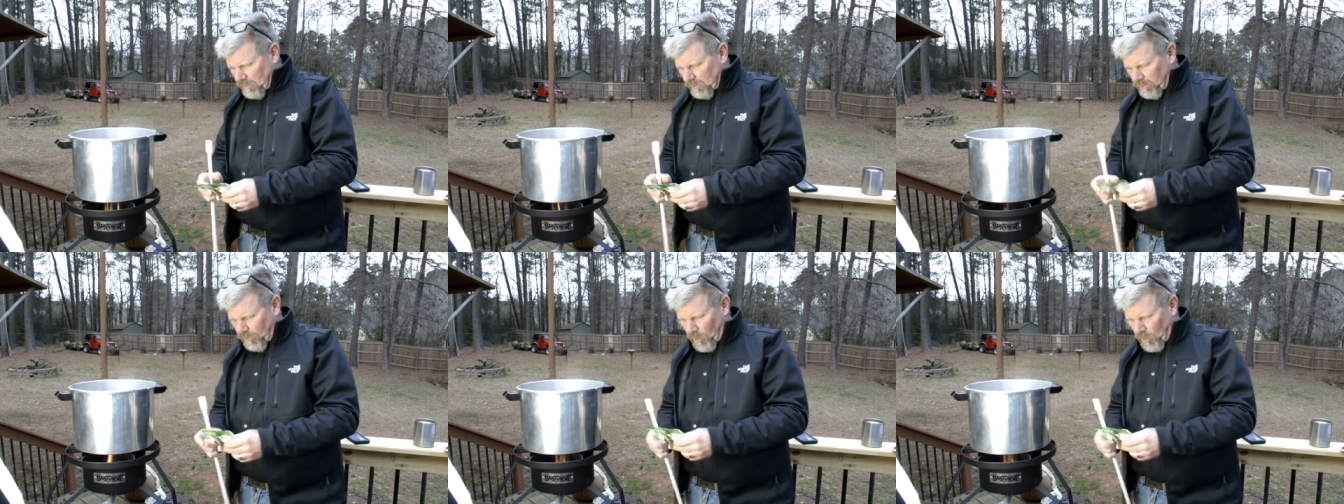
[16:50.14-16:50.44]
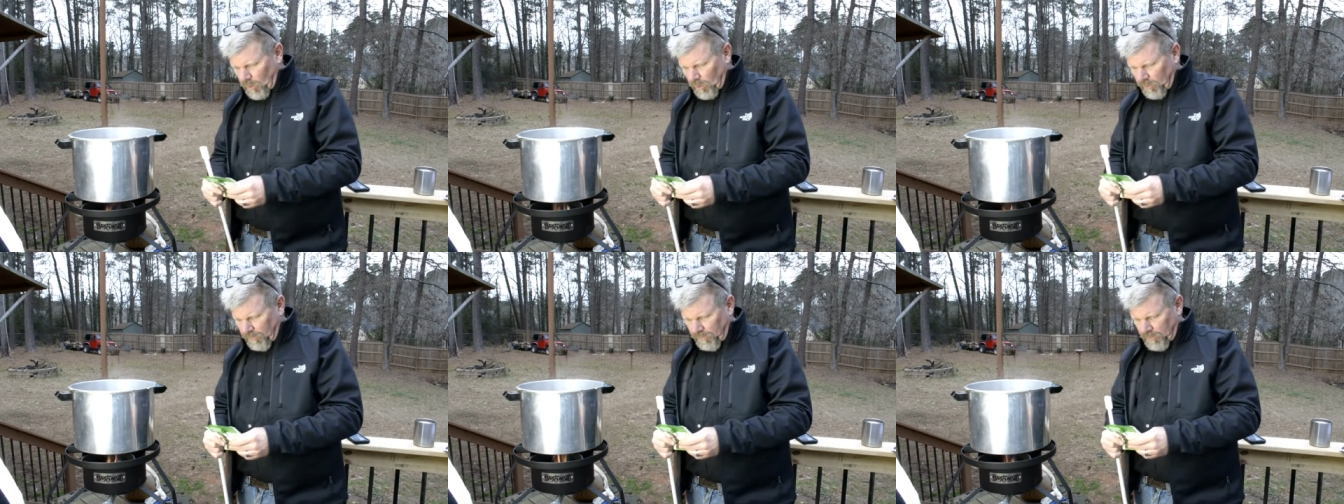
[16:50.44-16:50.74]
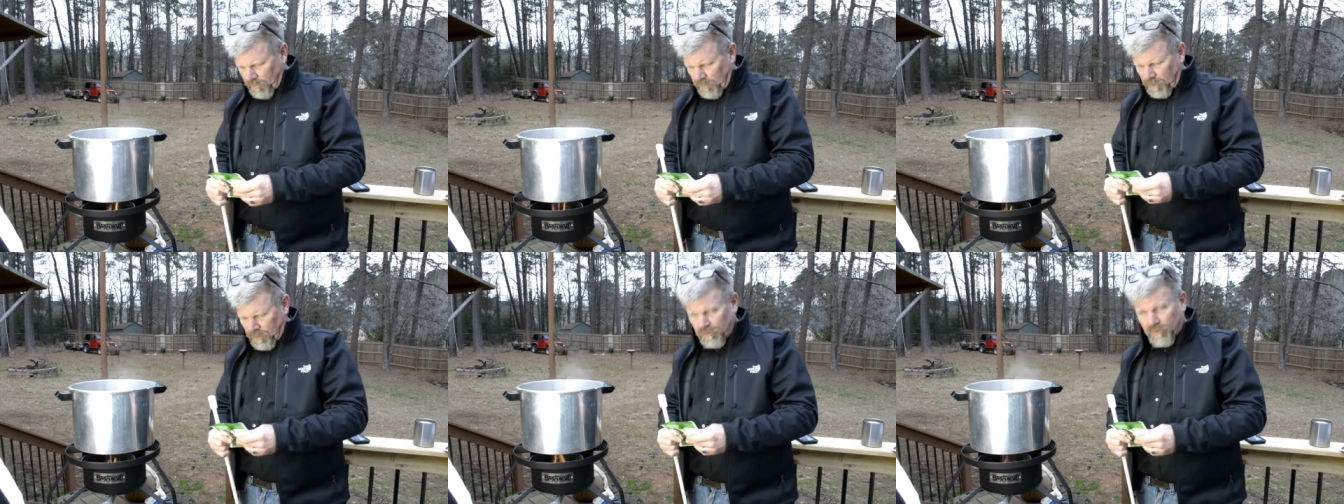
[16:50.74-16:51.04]
Boil it for
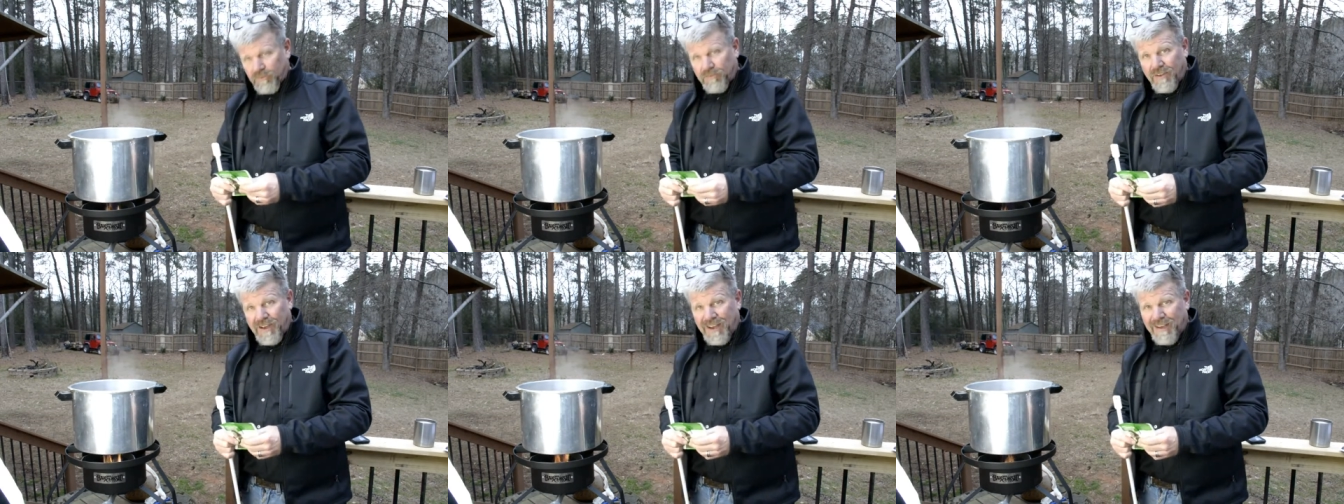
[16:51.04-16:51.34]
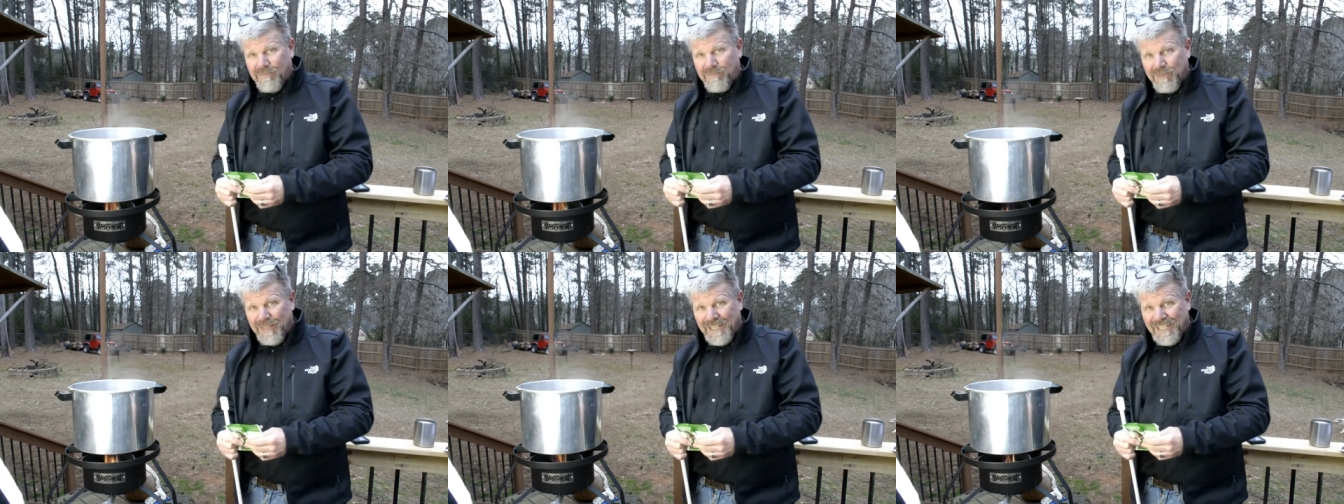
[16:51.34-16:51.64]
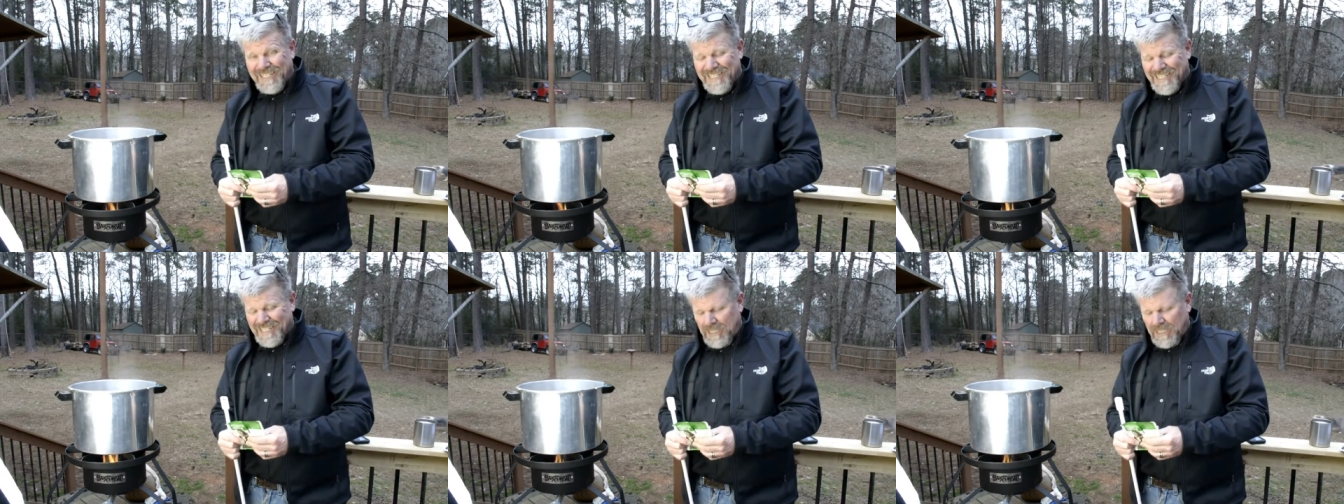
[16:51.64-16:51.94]
another five
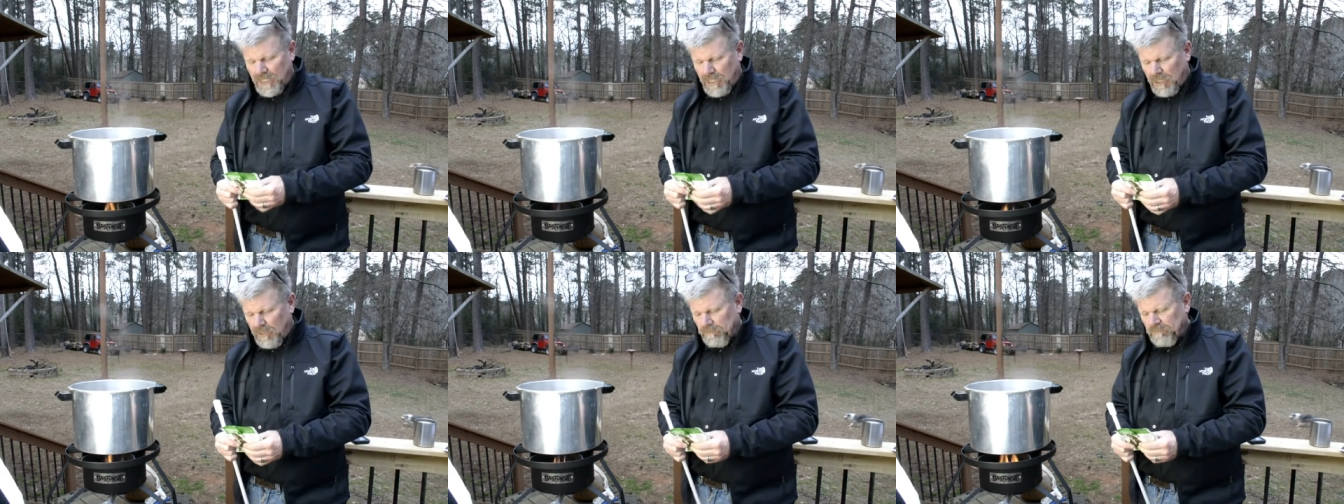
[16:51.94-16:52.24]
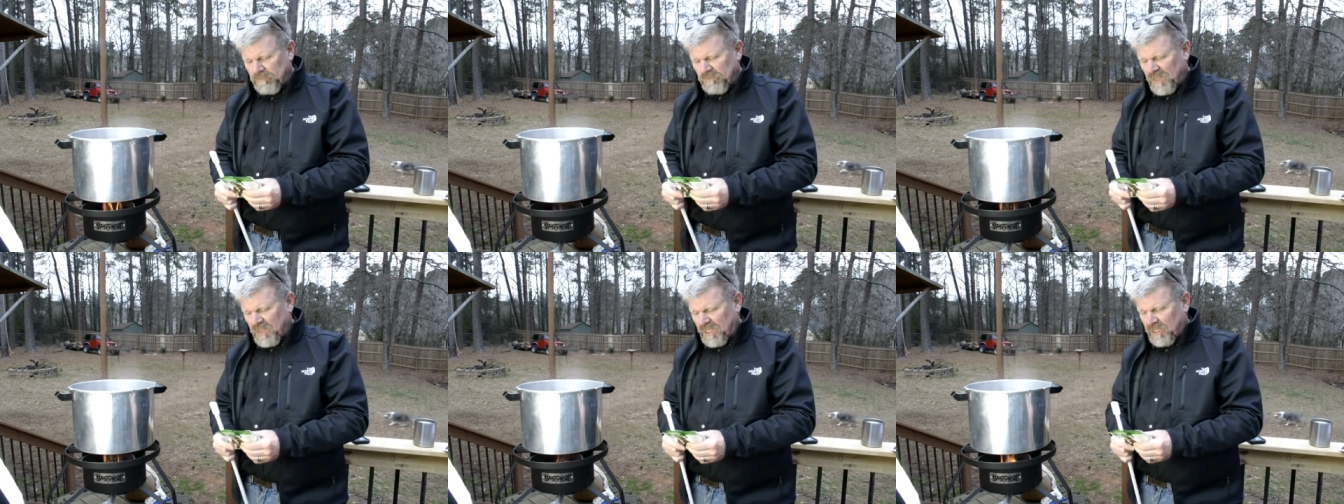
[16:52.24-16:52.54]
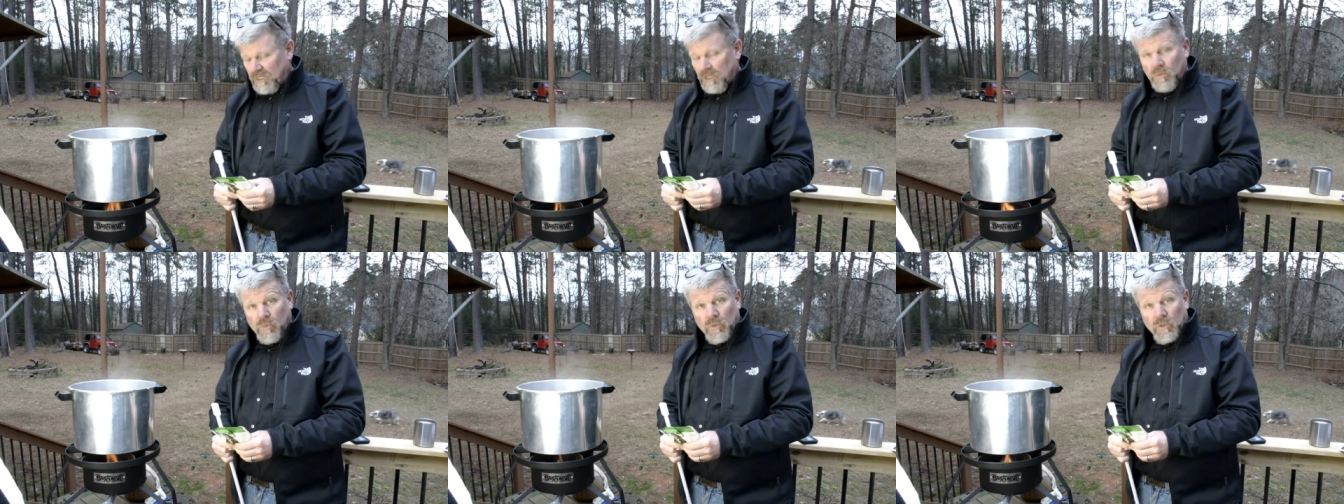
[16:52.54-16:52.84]
minutes, and
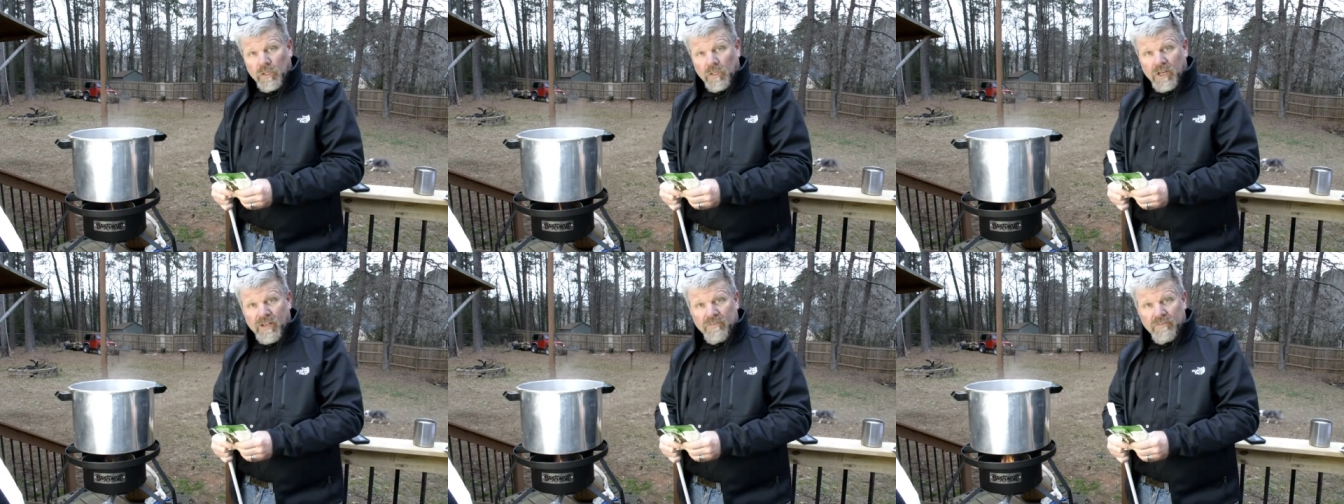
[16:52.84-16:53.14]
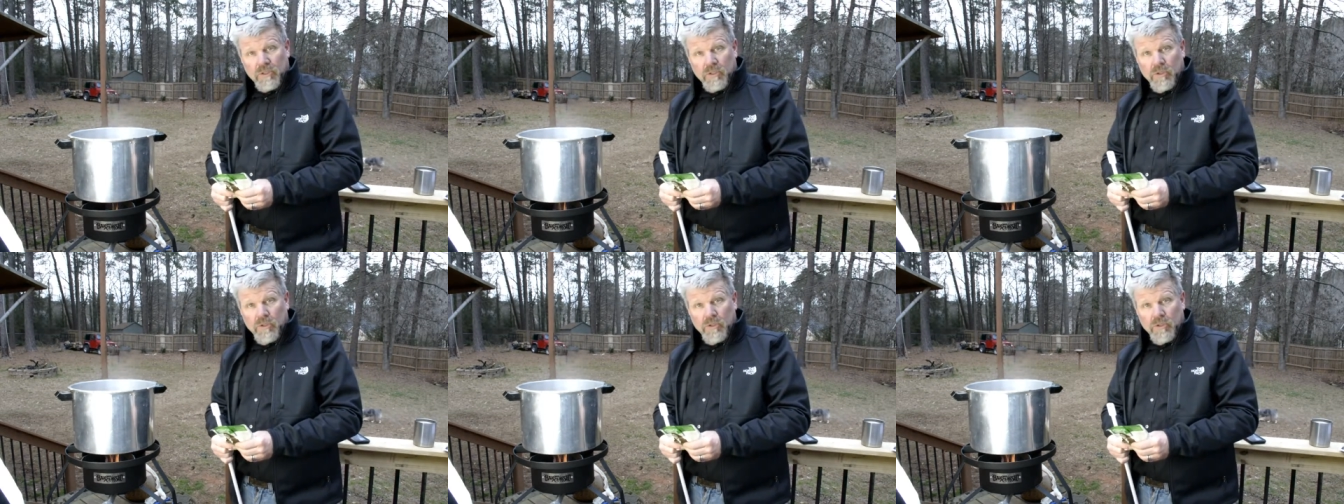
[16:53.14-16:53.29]
then we're gonna have to